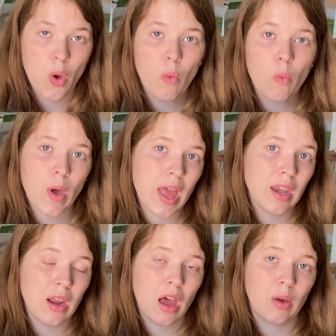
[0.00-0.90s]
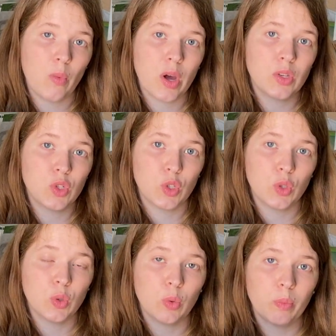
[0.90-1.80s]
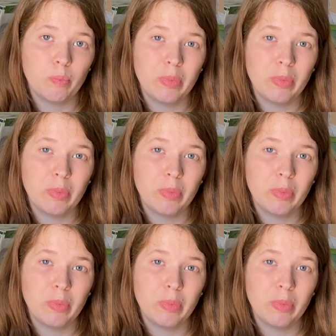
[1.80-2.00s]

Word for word: when I want to